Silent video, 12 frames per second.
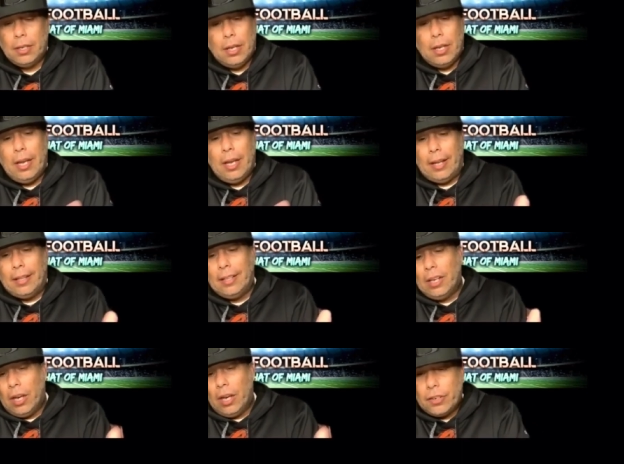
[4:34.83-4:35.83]
And then the
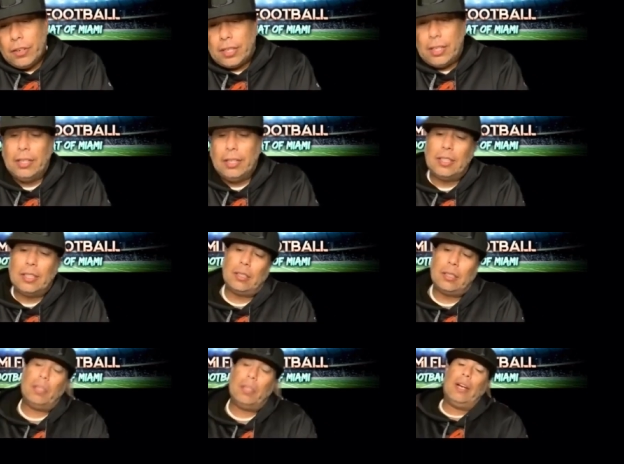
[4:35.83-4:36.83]
other key is, is something
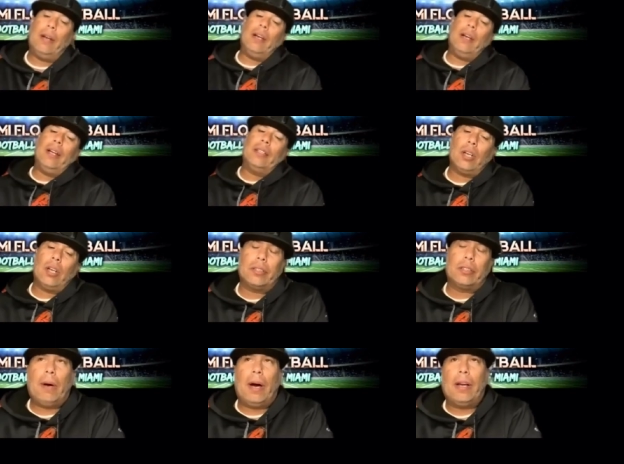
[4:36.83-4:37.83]
that I, I talked
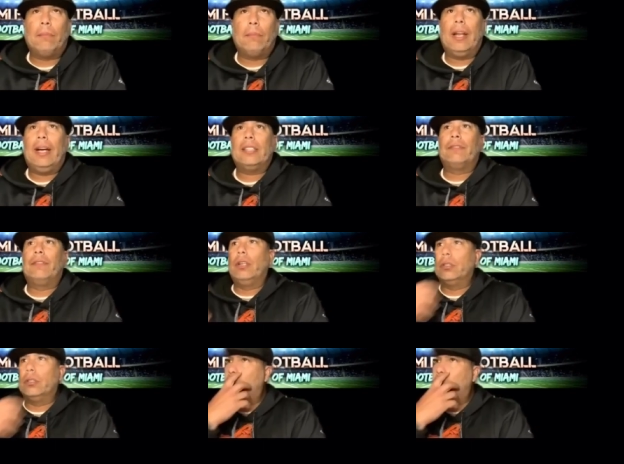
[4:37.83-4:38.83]
about in my last video
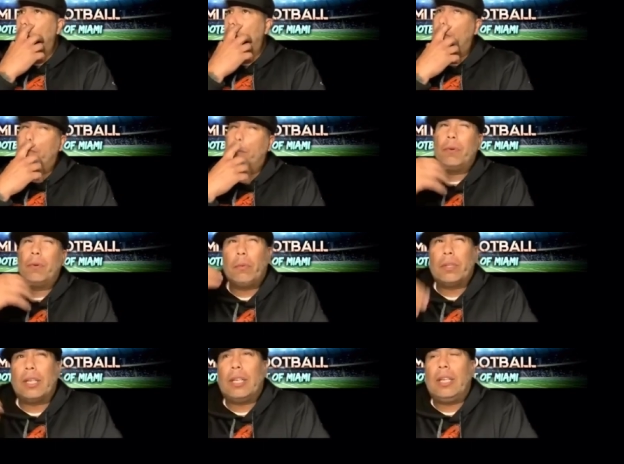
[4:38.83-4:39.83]
uh, with the
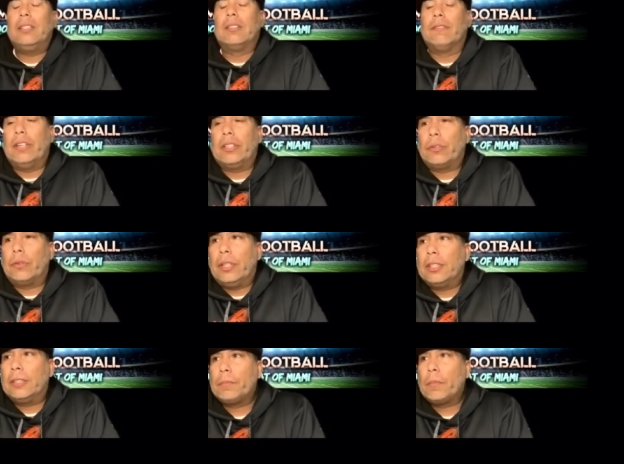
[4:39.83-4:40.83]
keys to victory is
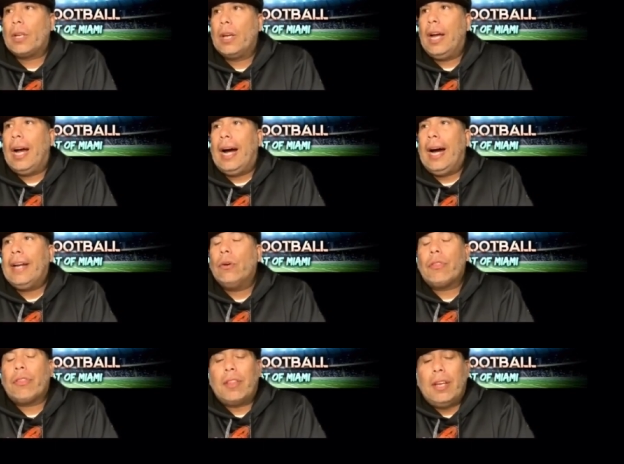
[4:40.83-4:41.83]
I don't
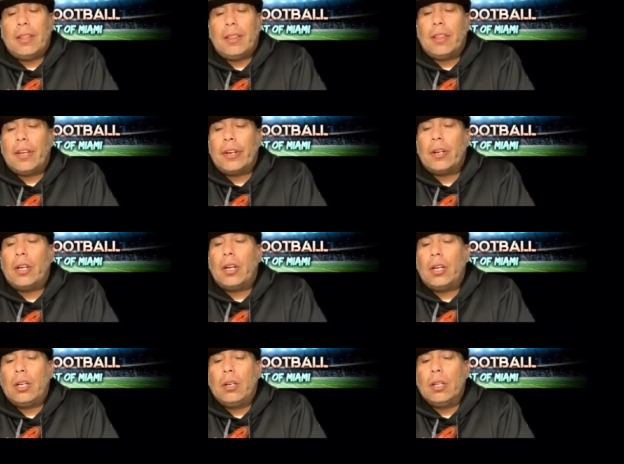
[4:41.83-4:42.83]
think their
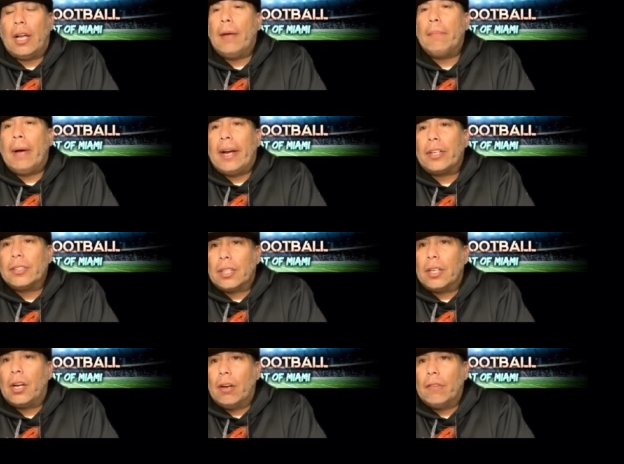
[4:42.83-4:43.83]
linebackers can
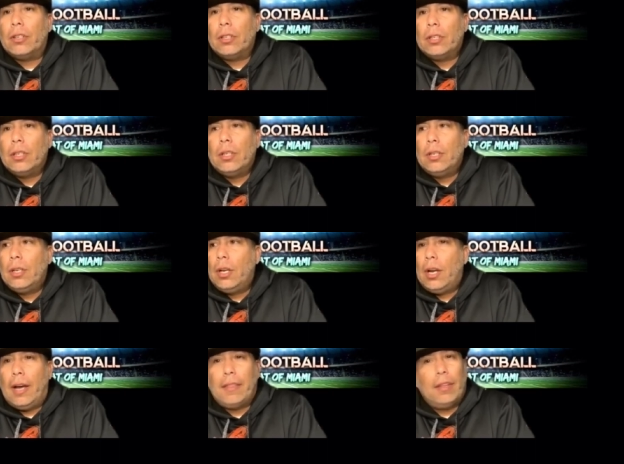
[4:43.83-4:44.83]
cover. I
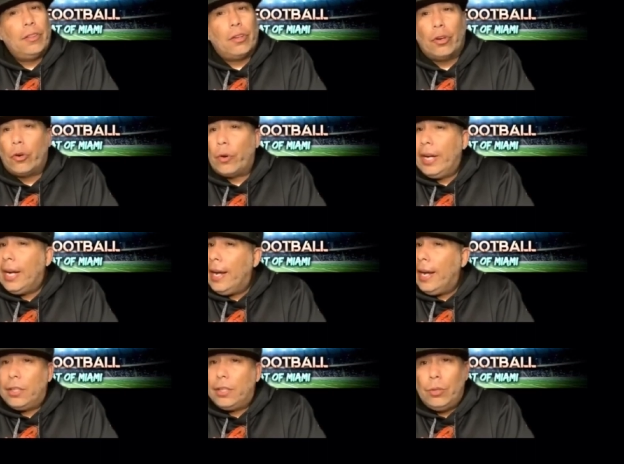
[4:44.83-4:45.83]
think they're great
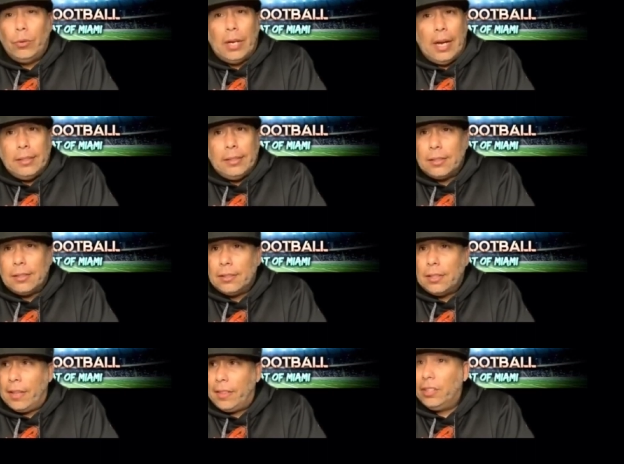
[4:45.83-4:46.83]
IQ guys. I
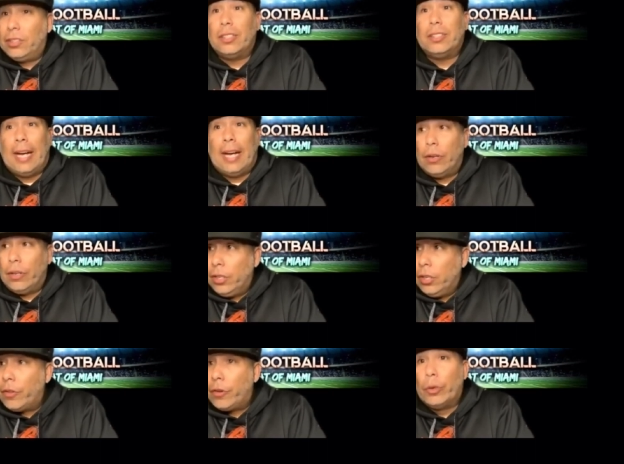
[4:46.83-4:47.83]
think they're downhill.
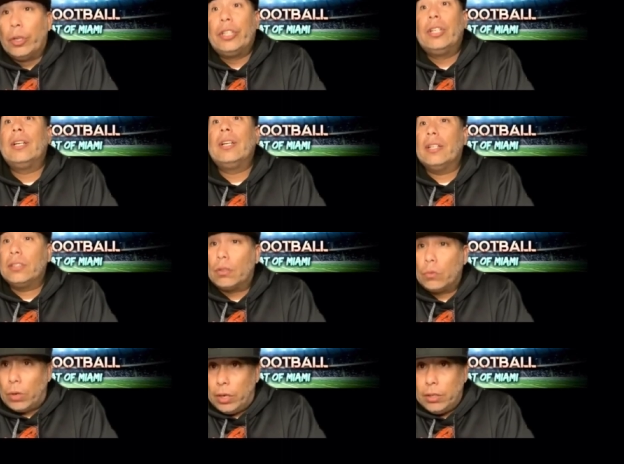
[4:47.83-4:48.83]
They're really good against the
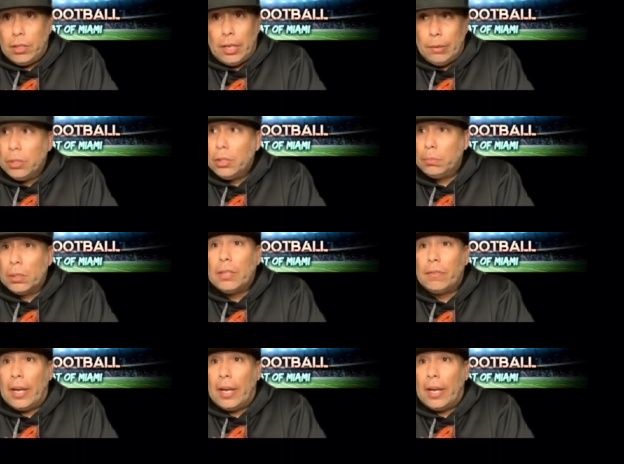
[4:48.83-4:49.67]
run. I really believe that.